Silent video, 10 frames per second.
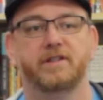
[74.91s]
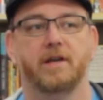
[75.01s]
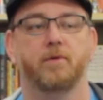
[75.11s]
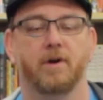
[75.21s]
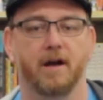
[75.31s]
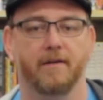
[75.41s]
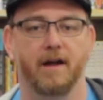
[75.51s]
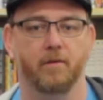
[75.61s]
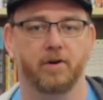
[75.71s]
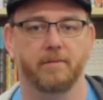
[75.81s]
keep your eye on
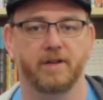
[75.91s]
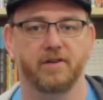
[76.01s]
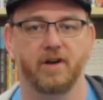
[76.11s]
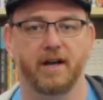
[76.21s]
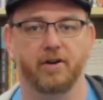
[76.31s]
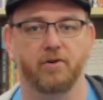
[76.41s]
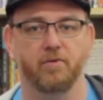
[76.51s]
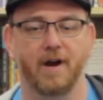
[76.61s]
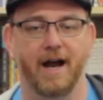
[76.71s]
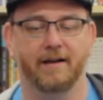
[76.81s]
that. We're going to be designing a new
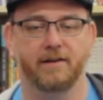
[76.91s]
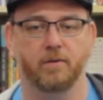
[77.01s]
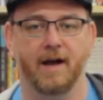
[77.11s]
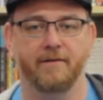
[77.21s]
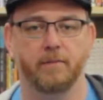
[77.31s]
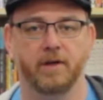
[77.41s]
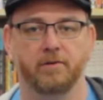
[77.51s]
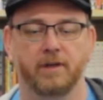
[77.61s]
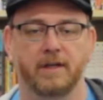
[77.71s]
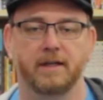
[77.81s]
rack that we're having
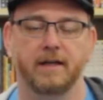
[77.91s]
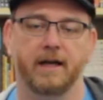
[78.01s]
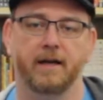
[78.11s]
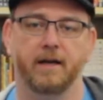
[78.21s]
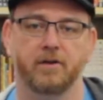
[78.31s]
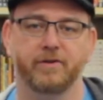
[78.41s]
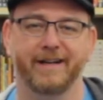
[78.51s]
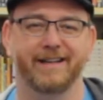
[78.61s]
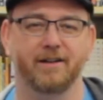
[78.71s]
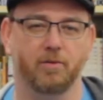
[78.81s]
built and uh, try
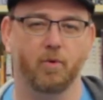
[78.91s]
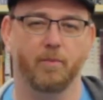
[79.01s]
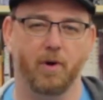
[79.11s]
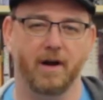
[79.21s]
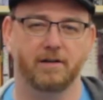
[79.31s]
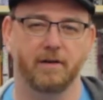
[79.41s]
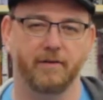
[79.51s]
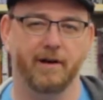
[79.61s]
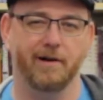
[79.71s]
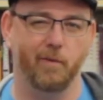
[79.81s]
to get a little more product over
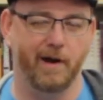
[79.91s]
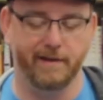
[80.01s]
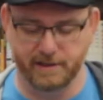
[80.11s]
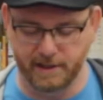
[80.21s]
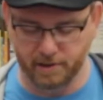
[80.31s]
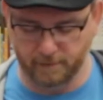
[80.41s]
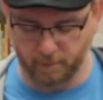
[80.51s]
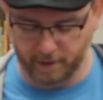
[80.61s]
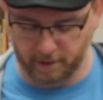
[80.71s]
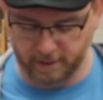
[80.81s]
there in a way that's easier
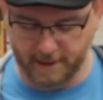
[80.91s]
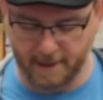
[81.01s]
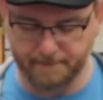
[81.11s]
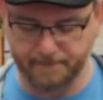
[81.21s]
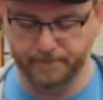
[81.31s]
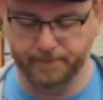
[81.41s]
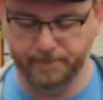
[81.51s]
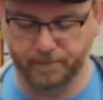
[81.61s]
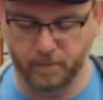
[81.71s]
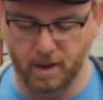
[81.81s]
for you to look at.
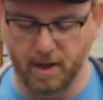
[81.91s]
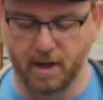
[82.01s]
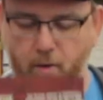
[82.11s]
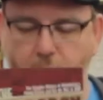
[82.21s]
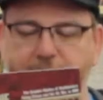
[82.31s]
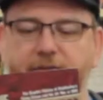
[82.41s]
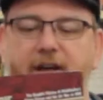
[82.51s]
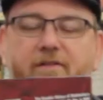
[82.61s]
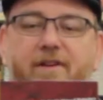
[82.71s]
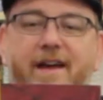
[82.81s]
Wayne
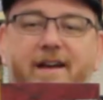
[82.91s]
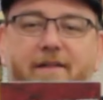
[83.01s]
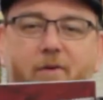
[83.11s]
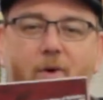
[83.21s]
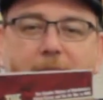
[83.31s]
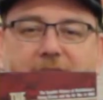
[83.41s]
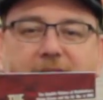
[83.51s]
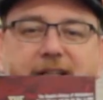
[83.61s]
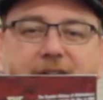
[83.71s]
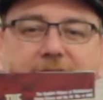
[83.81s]
Van Zant, if you want
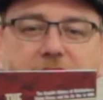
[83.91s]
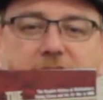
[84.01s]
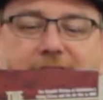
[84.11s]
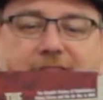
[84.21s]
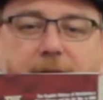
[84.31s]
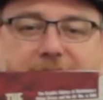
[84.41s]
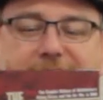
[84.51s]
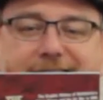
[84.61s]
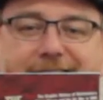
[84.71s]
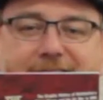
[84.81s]
military history comics,
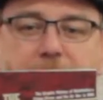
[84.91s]
the guy's